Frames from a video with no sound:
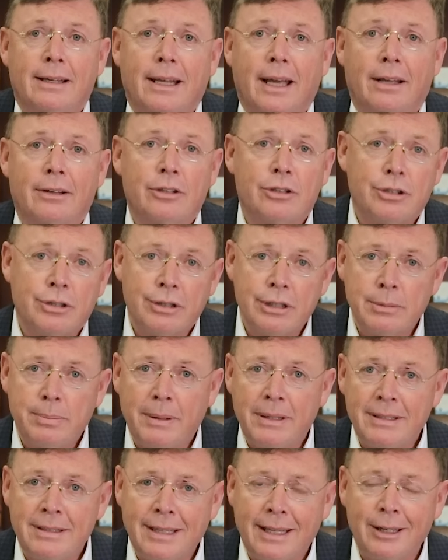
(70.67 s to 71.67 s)
Now the jury's
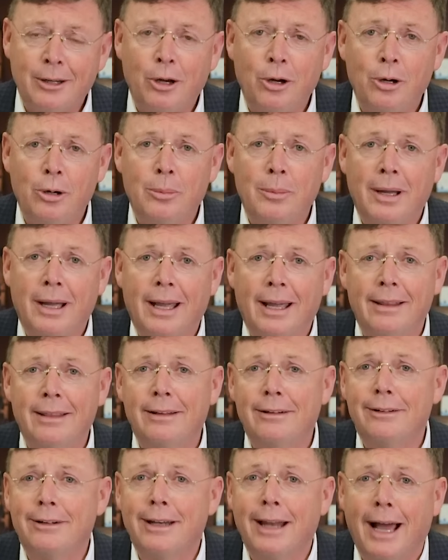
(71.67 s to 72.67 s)
been sent home, and
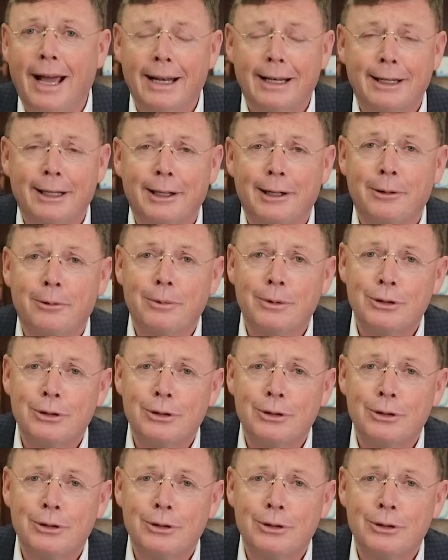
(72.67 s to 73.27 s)
they're not going to